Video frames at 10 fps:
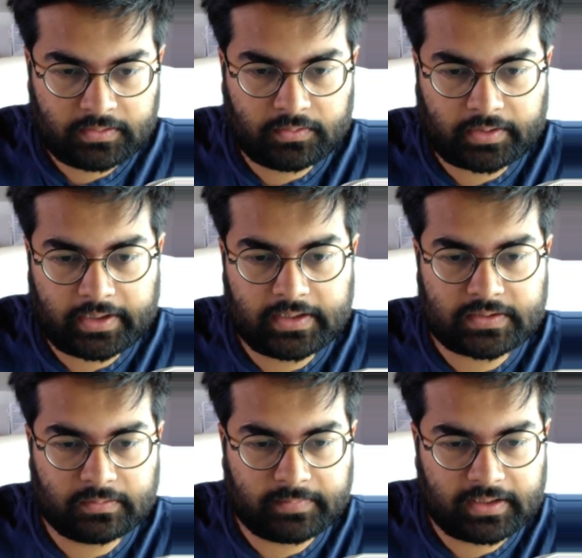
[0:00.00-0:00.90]
Okay,
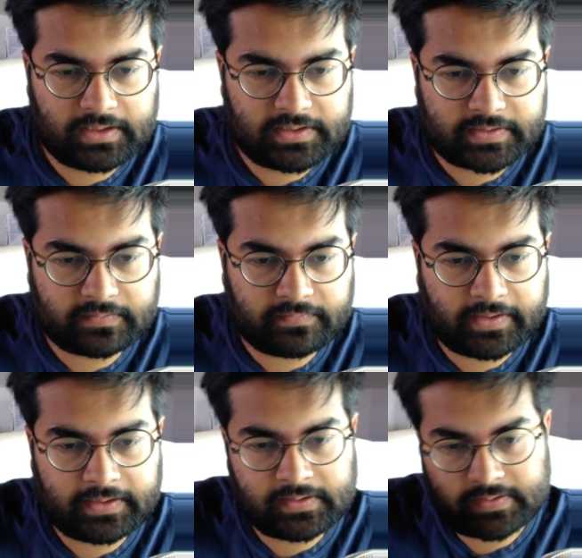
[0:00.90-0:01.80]
so Balaji is in
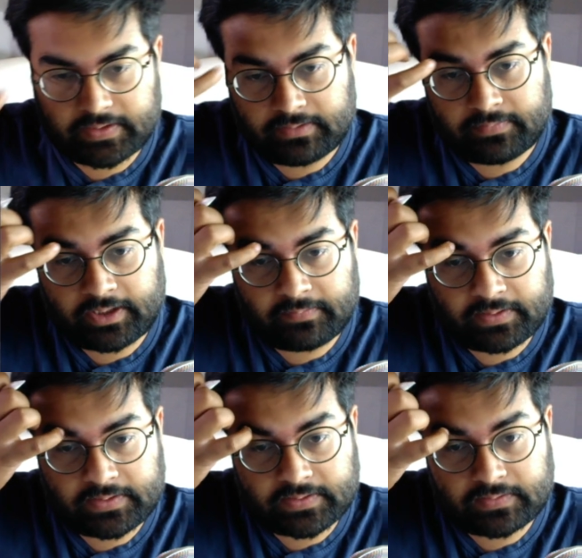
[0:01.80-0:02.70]
final sem,
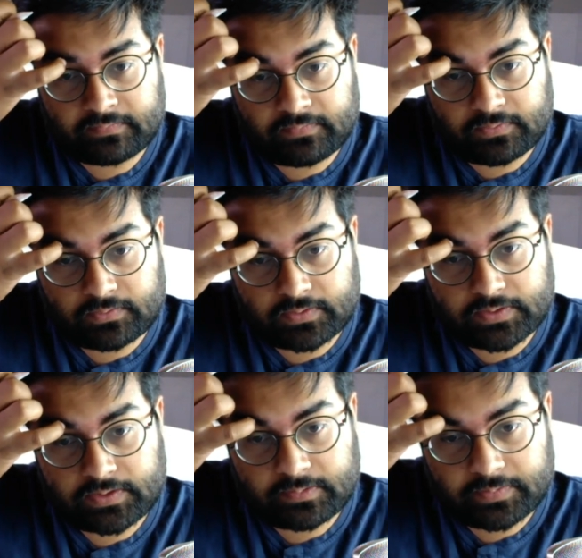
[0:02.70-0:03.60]
Ayman is in fourth,
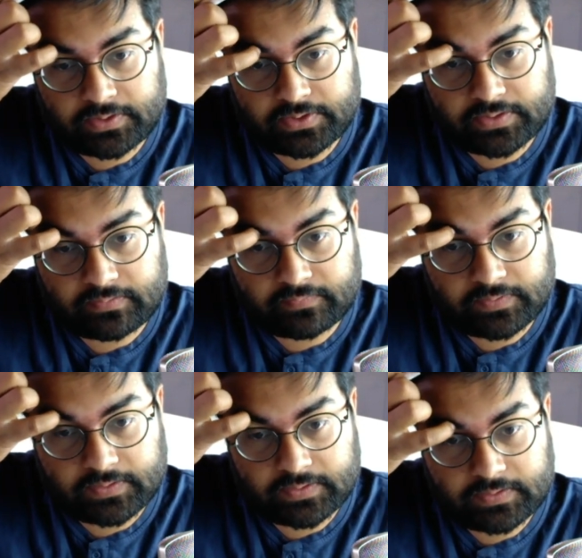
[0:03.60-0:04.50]
Spursh is in
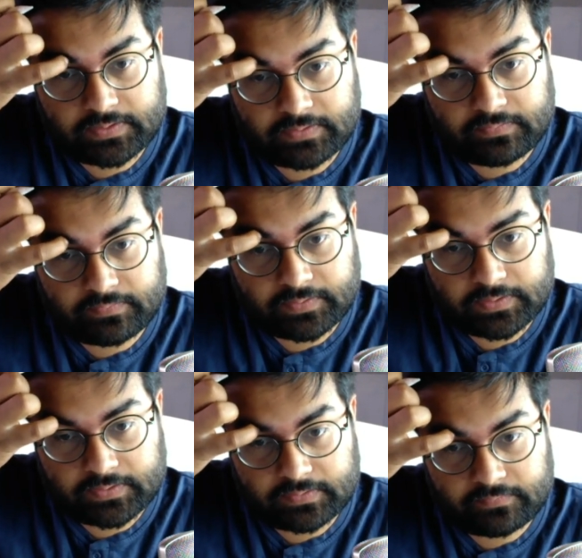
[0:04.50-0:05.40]
first,
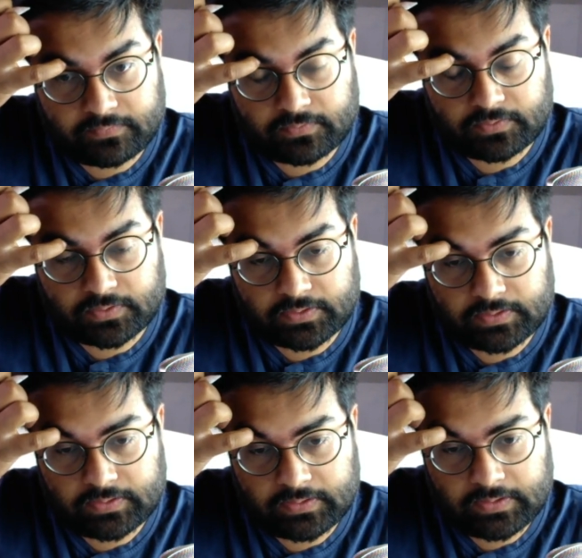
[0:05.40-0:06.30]
fourth,
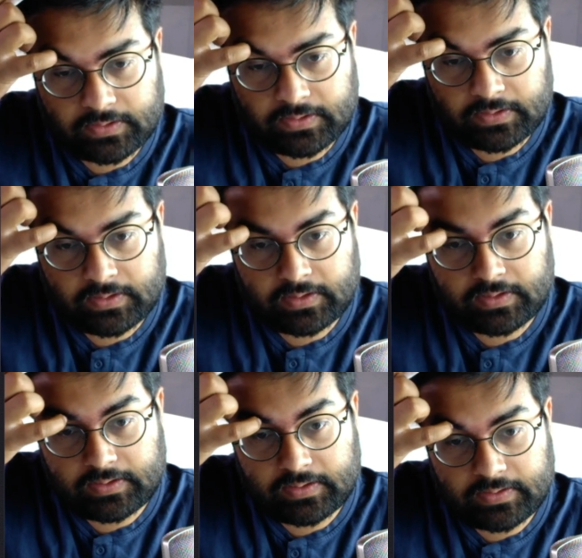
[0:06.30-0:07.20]

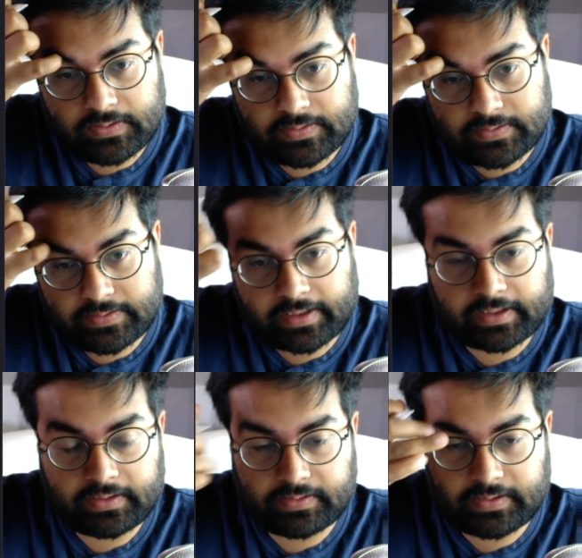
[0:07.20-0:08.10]

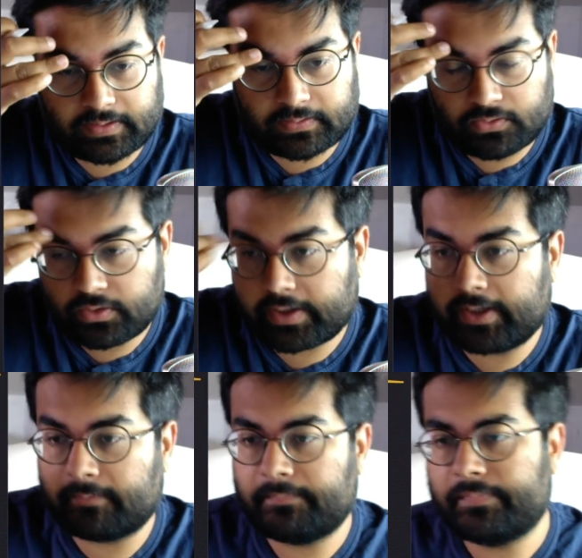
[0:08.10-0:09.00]
second, done.
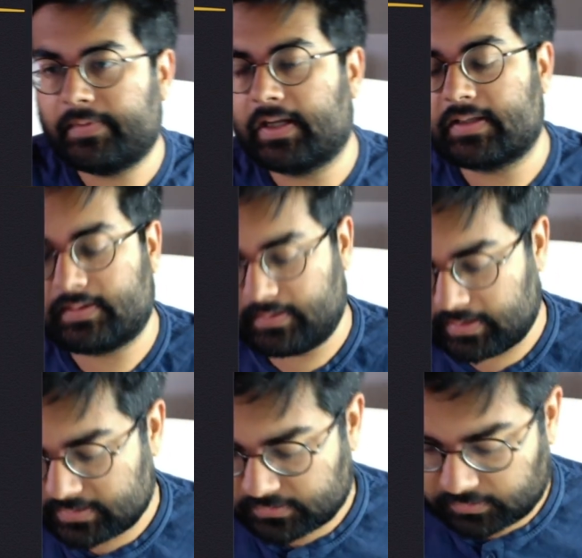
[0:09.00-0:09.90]
Okay, that's
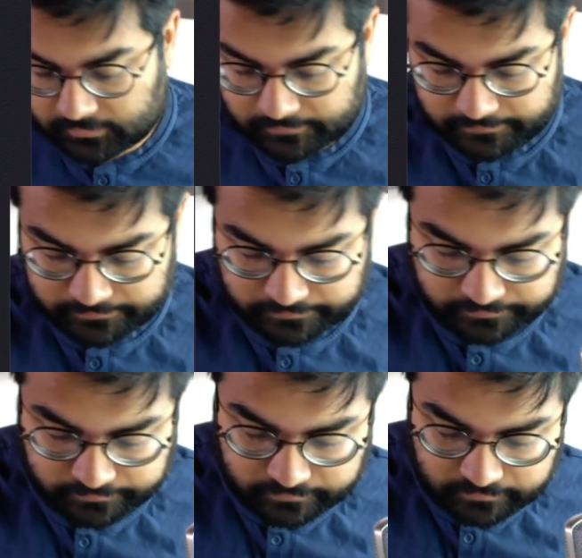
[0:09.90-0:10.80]
good.
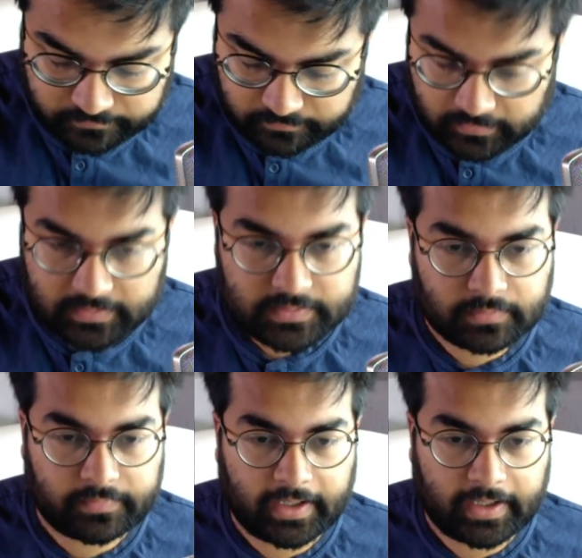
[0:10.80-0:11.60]
So we